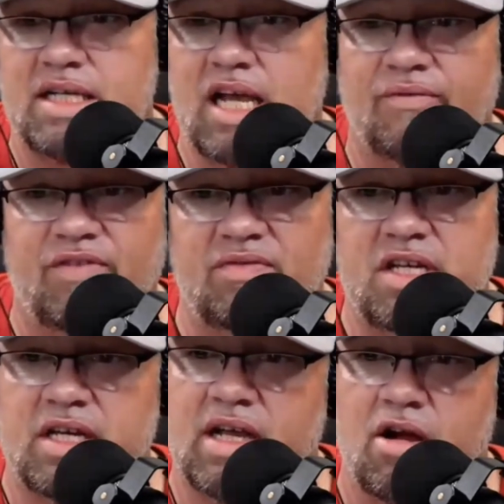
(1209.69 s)
He had
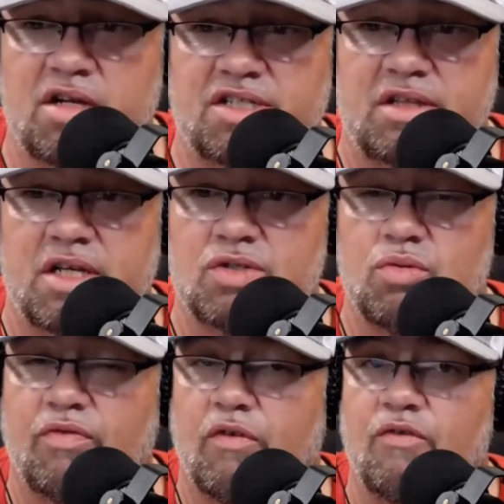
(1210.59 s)
15 carries in this
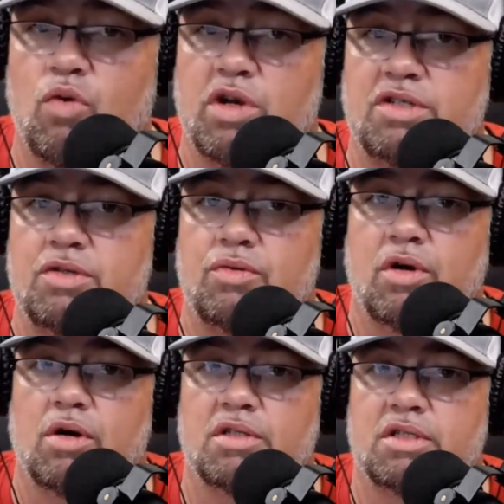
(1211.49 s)
one for 42
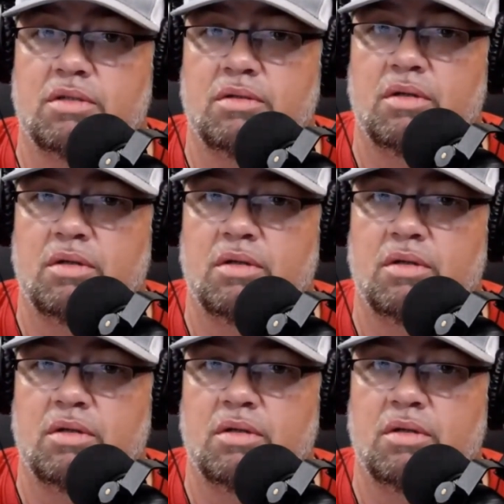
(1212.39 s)
yards,